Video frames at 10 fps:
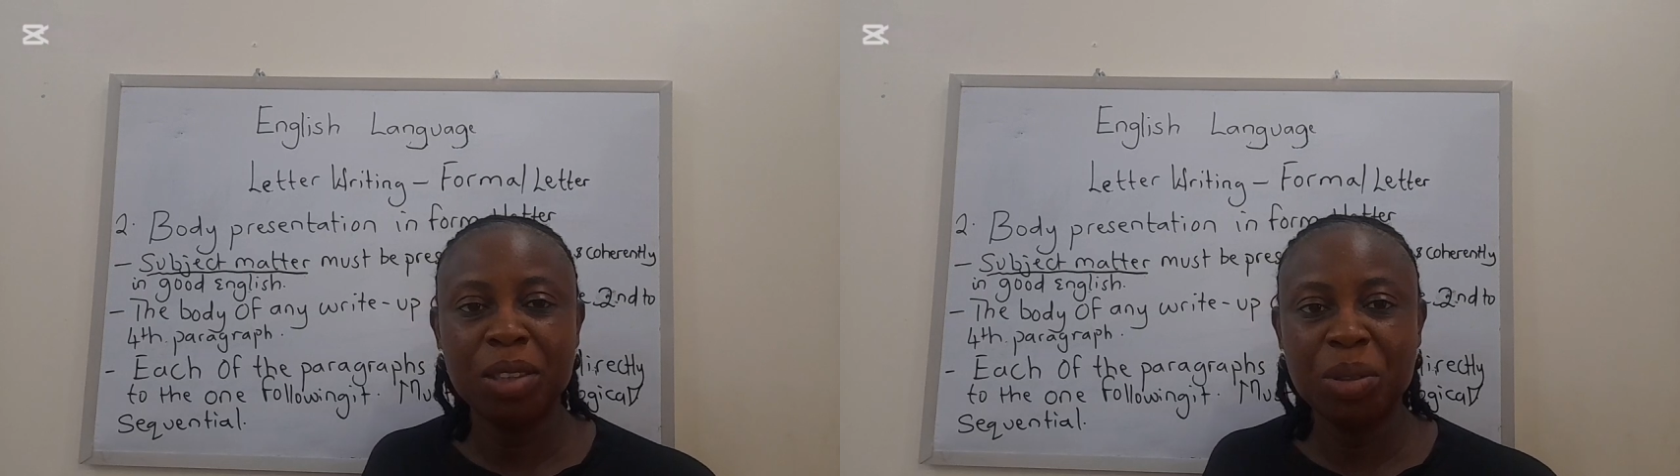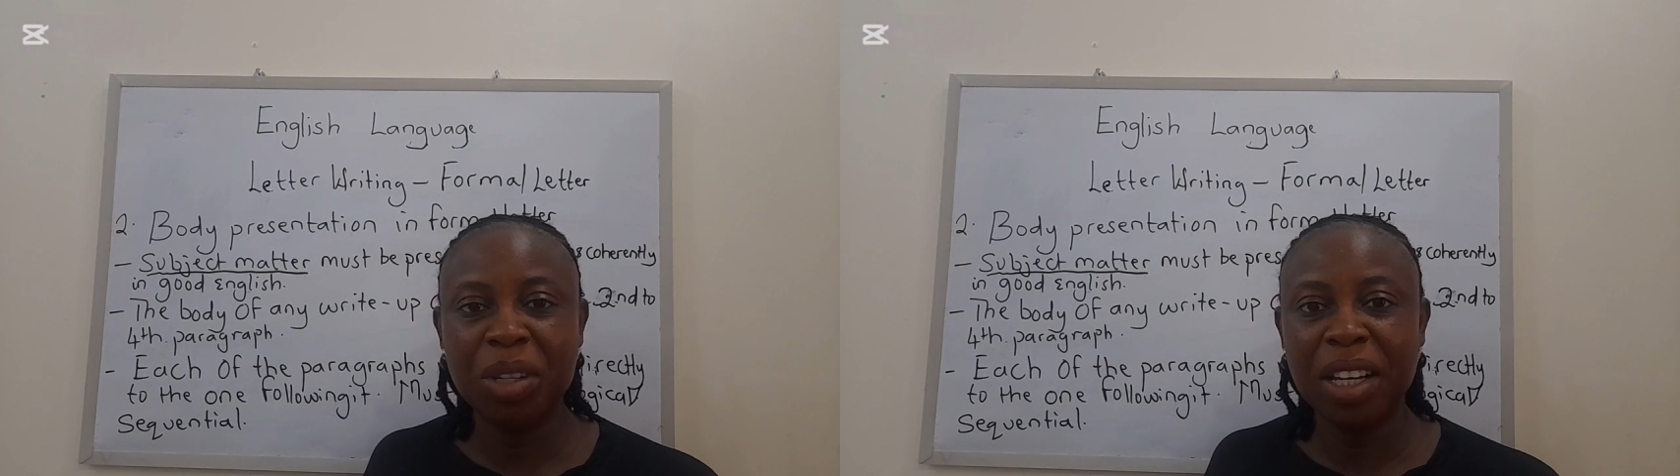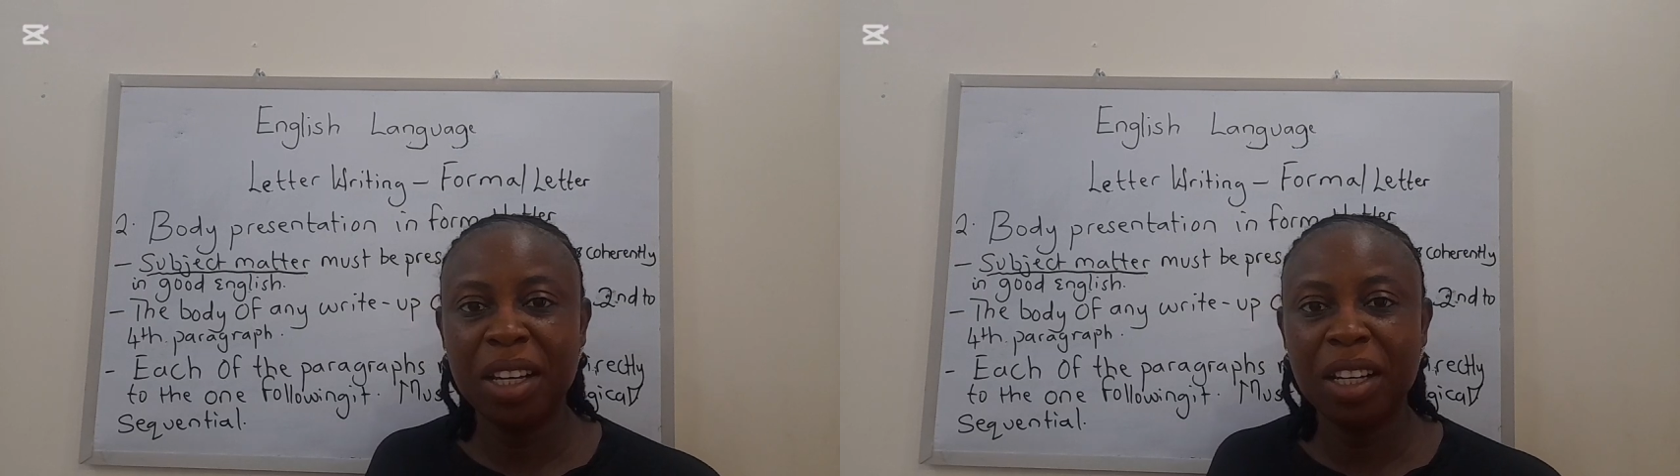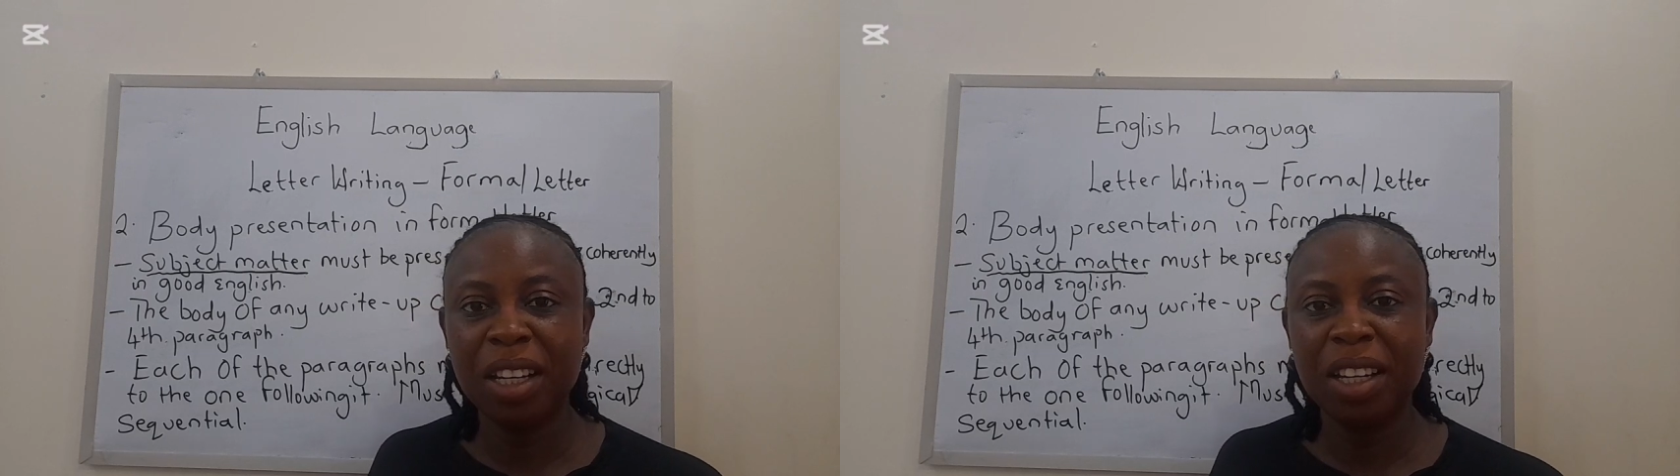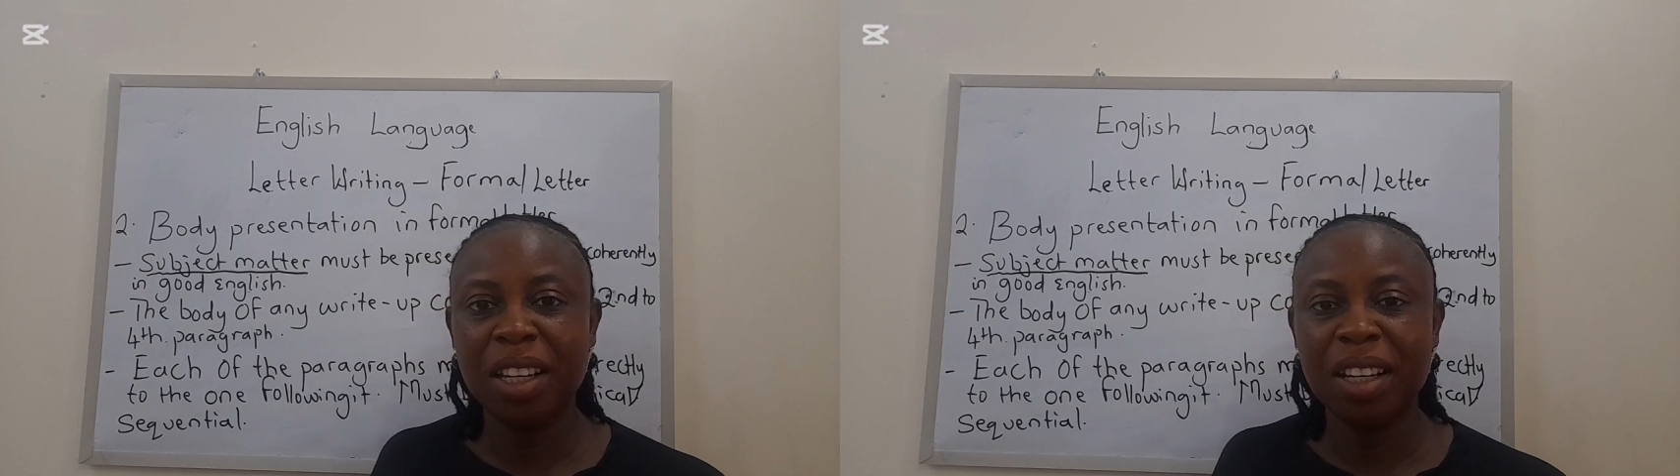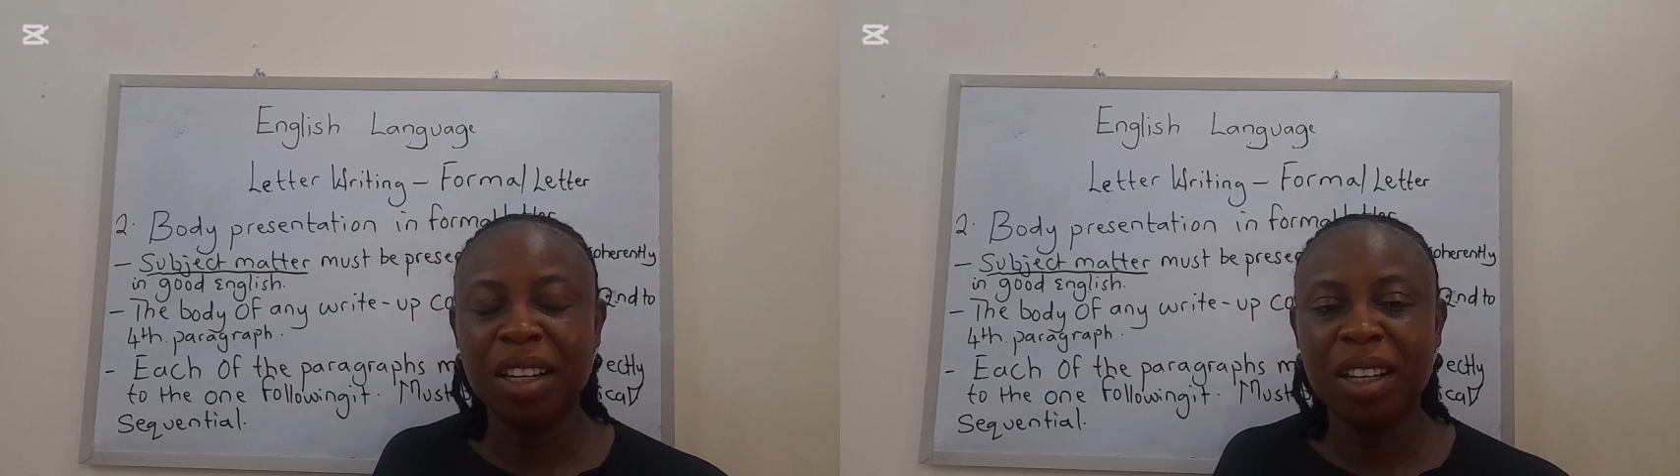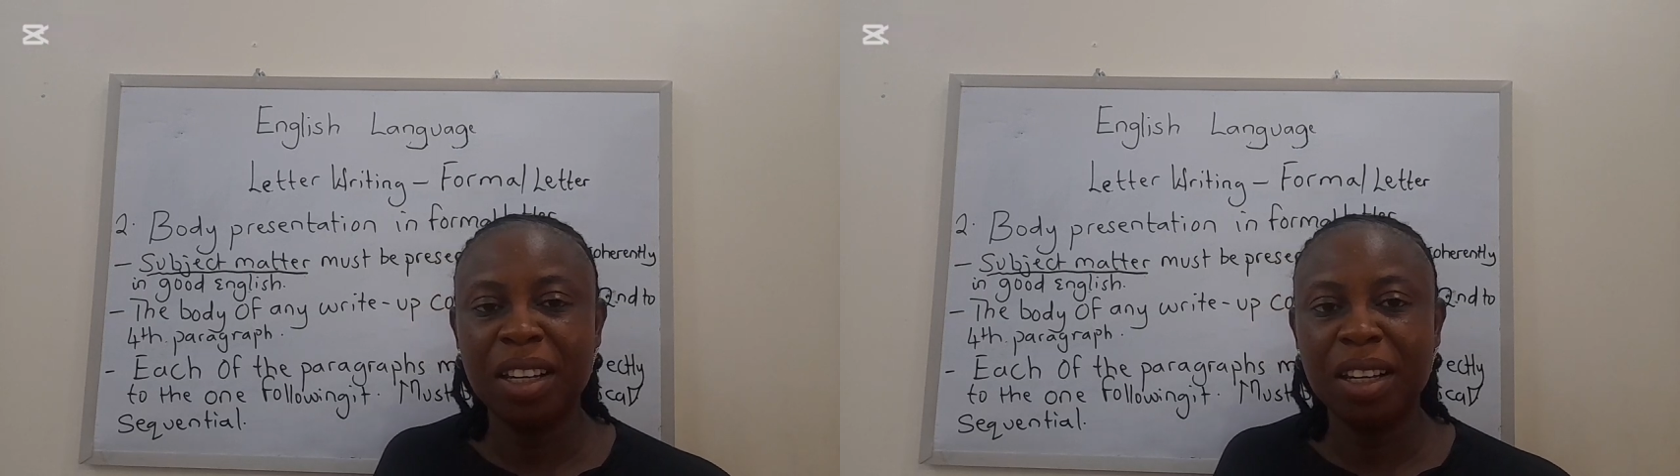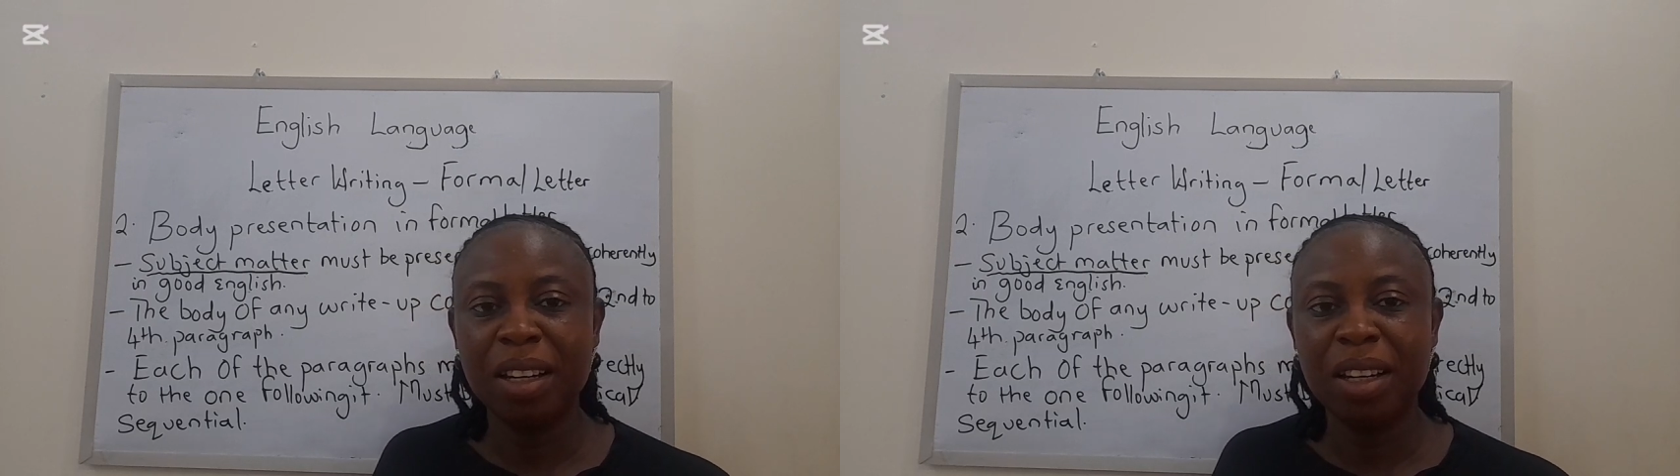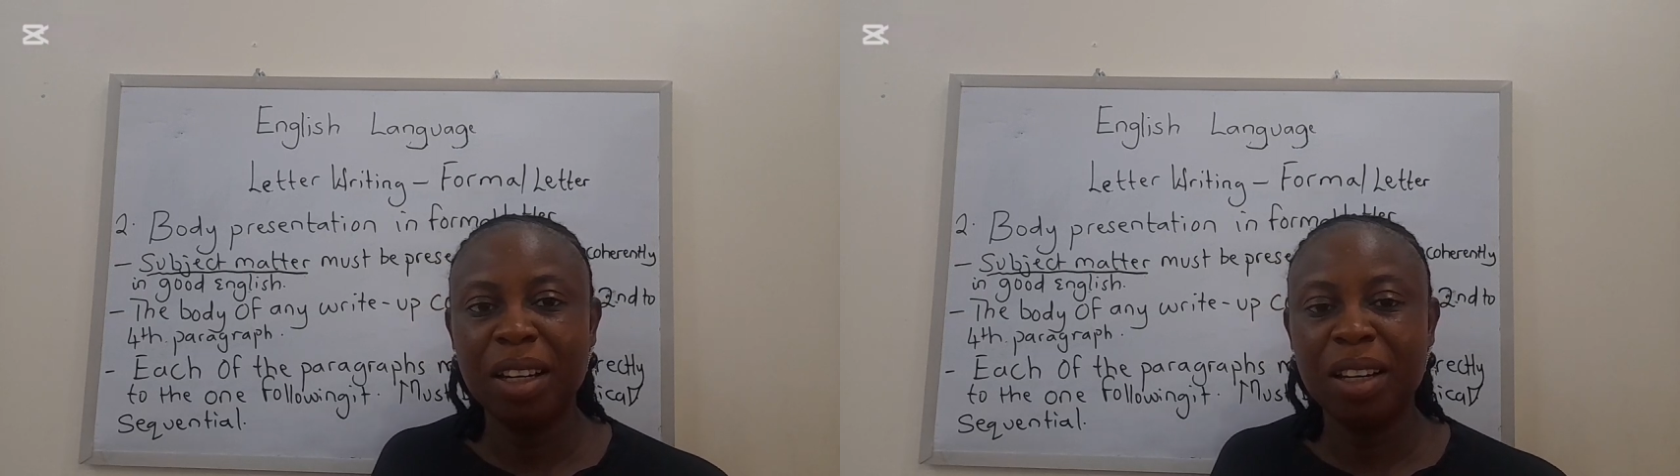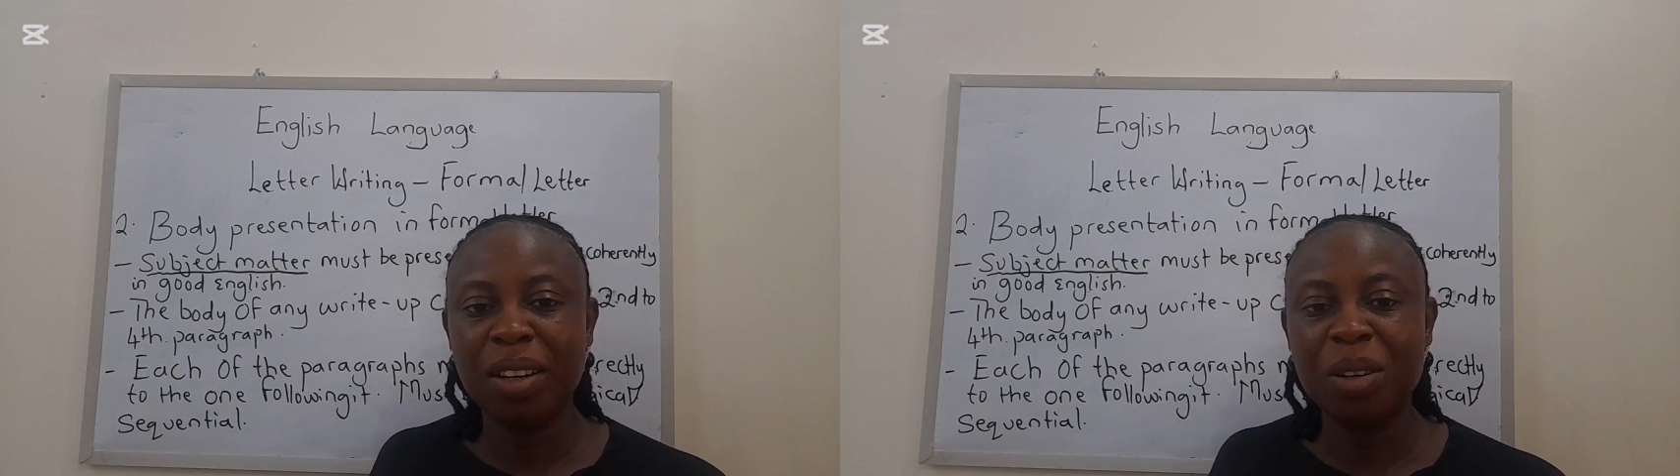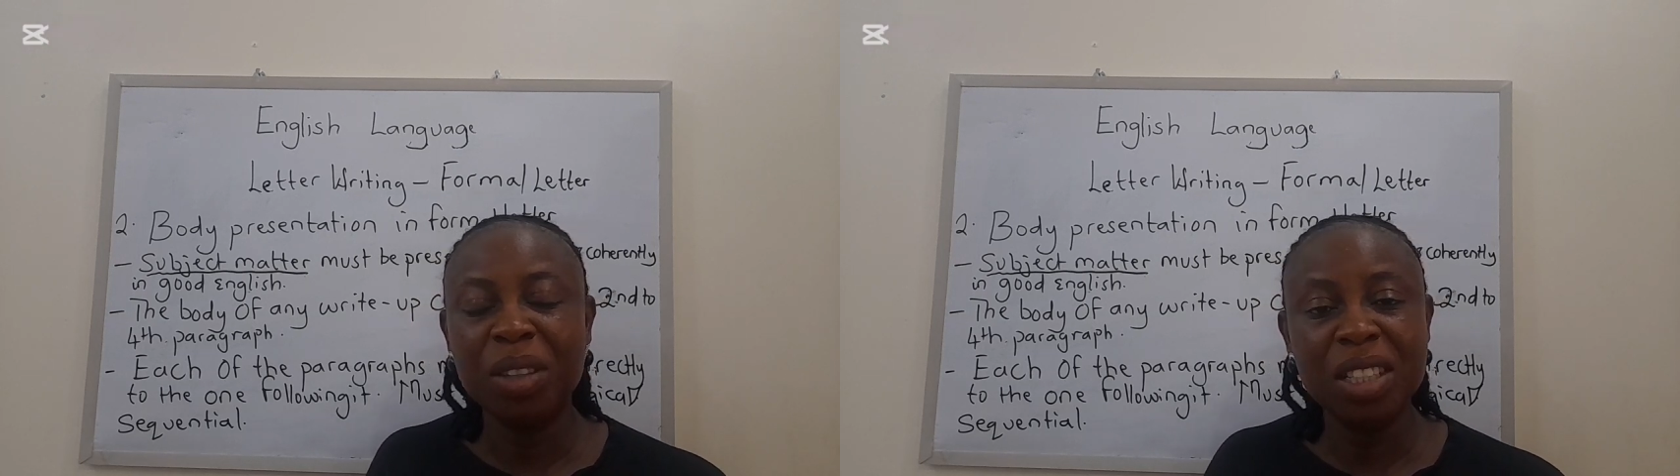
today on